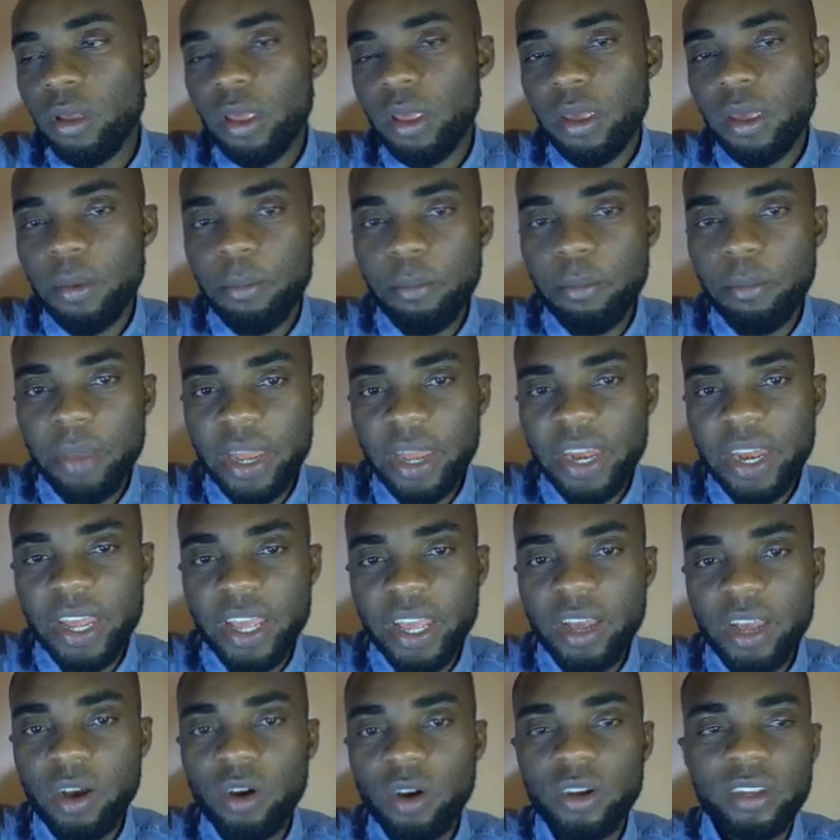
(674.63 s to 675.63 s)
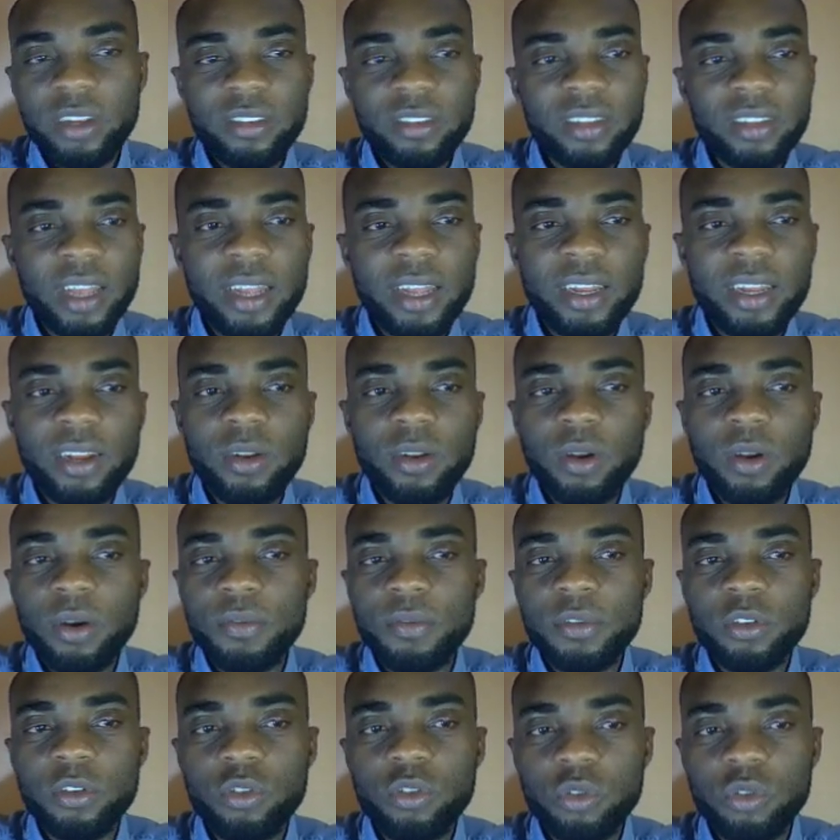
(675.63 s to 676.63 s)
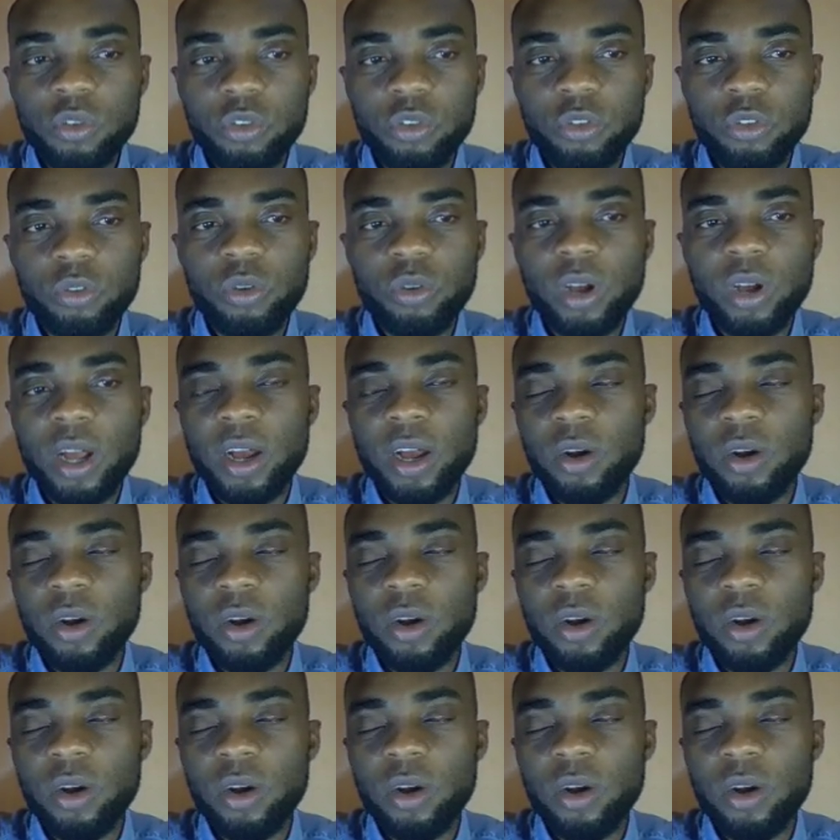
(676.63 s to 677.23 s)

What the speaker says: mini understanding of the social and